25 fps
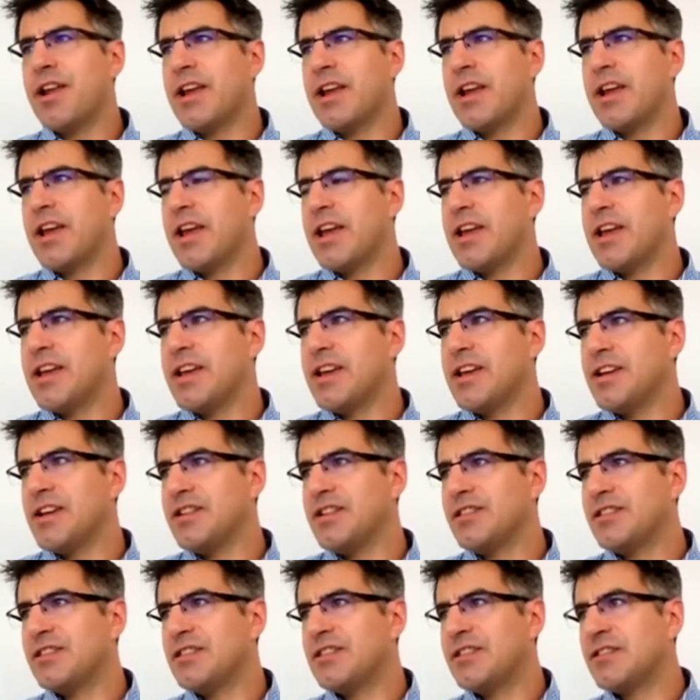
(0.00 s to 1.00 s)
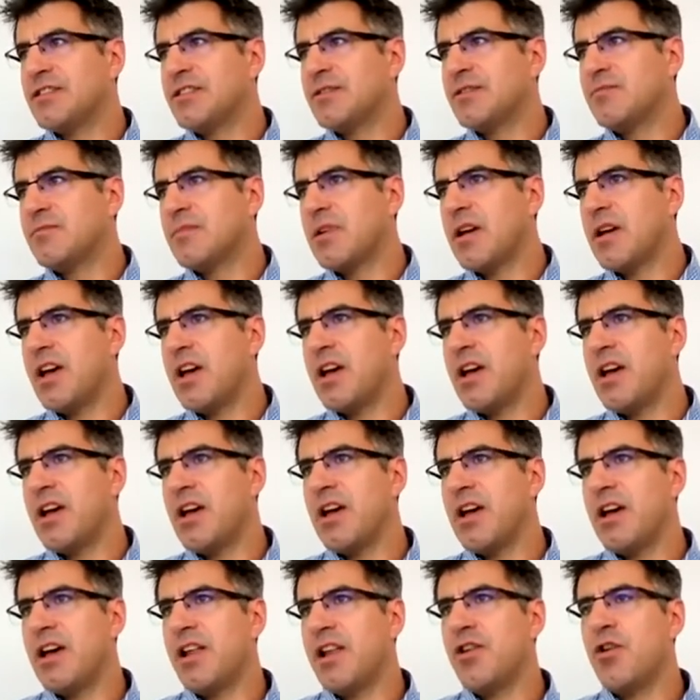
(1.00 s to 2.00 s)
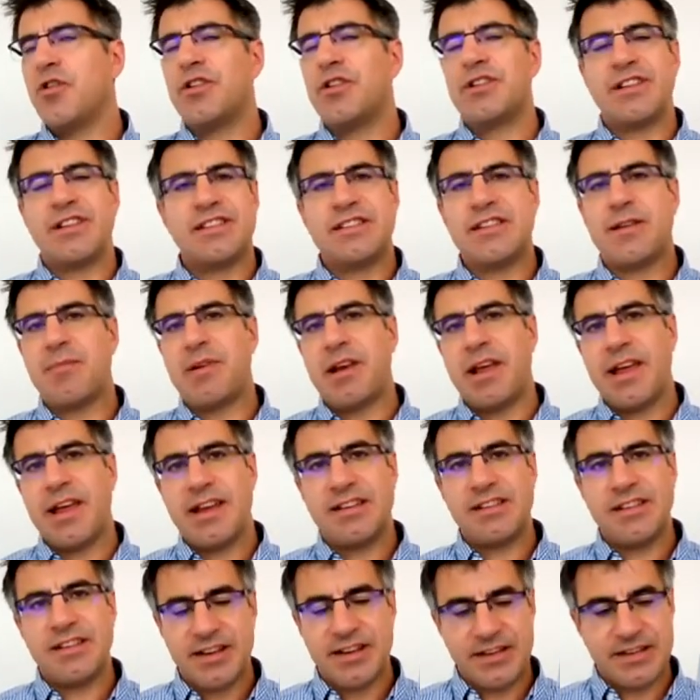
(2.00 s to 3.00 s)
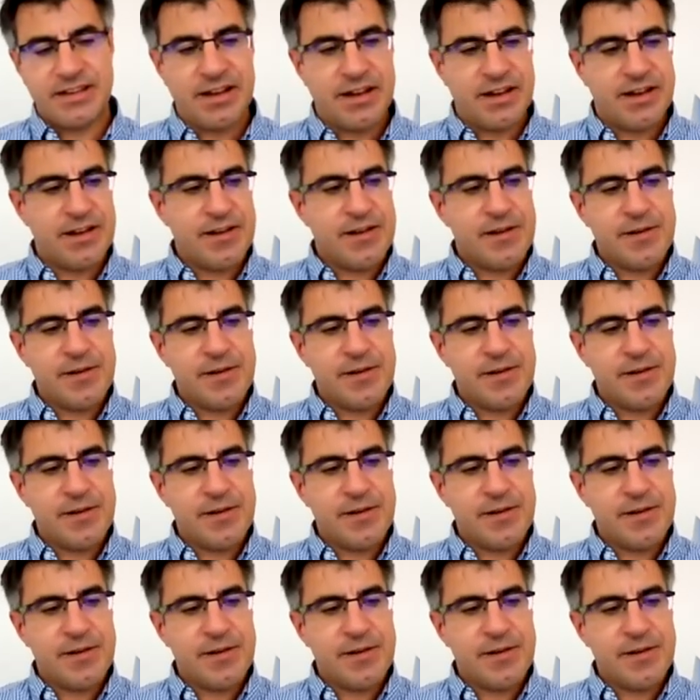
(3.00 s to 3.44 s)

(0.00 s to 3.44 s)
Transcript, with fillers: Any learning is uh, not disseminated.